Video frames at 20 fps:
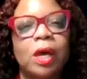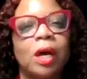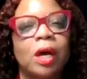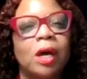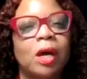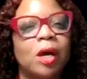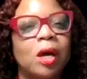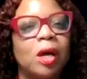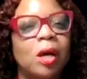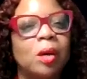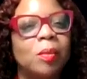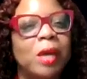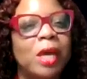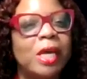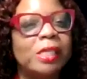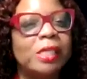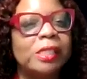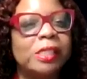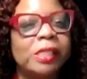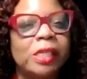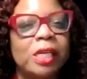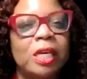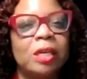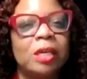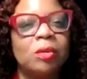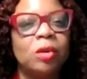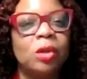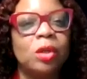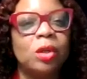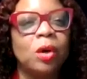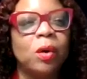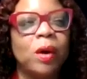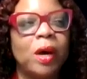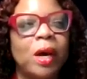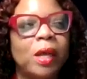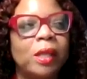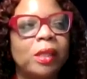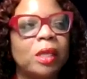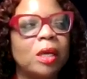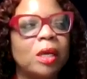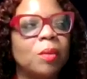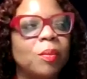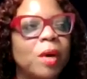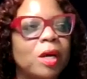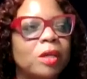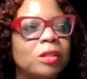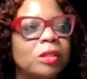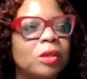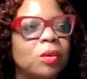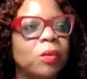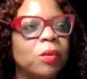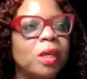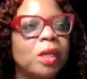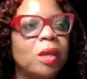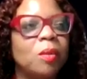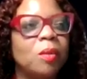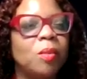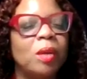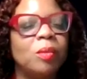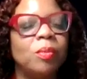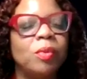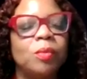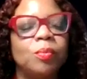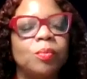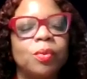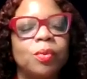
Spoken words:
at sleep. I think about someone that may